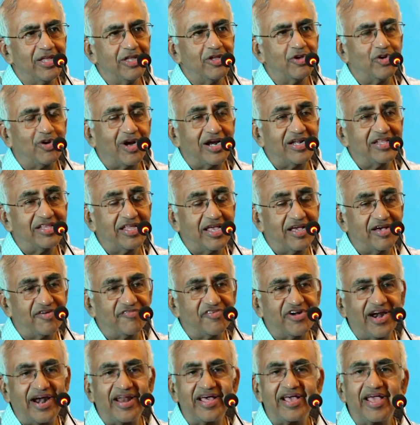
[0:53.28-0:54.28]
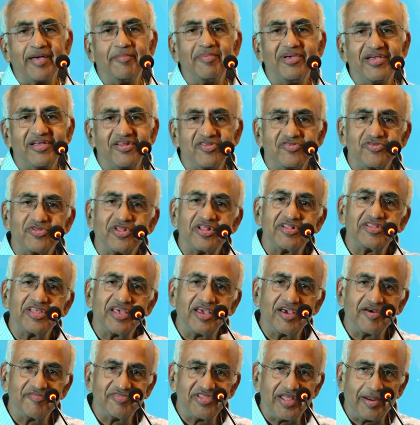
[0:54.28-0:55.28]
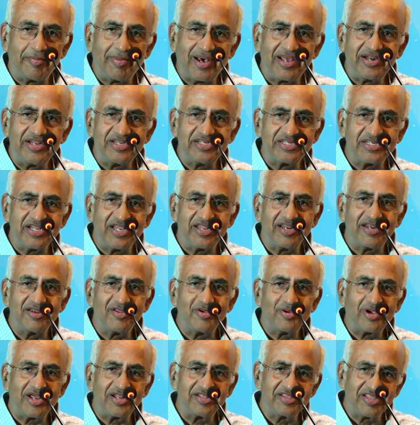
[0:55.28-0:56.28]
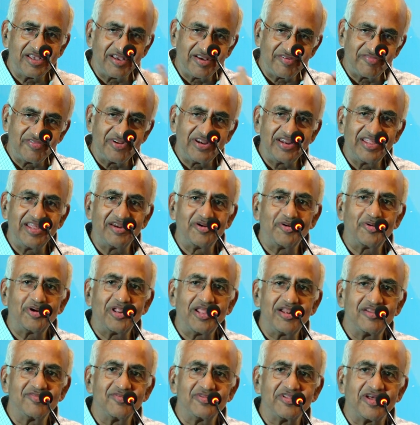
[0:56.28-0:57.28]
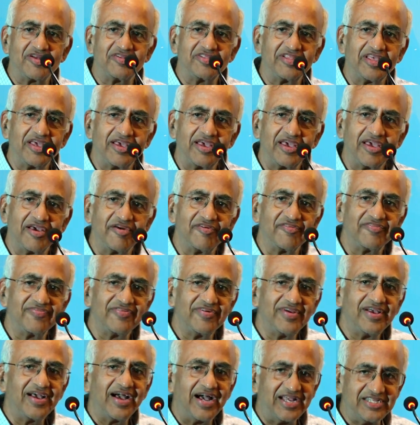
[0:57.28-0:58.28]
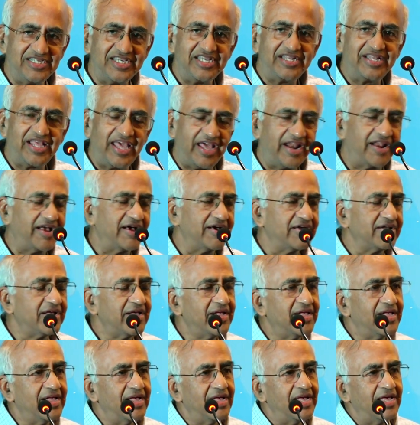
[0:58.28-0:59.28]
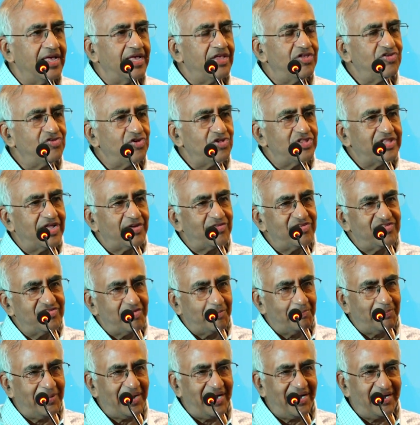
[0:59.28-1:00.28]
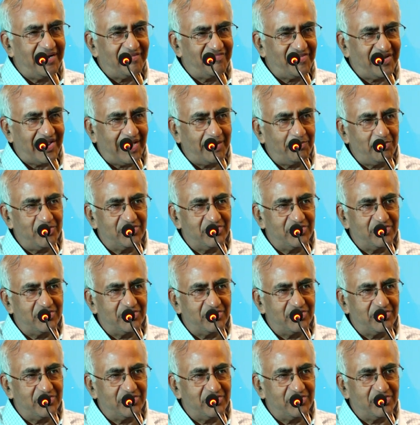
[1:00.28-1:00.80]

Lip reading: you can't think of Tata Chemicals without thinking of Darbari Sheth. You can't think of Indian Hotels without thinking of Ajit Kerkar. You know, there was a period of time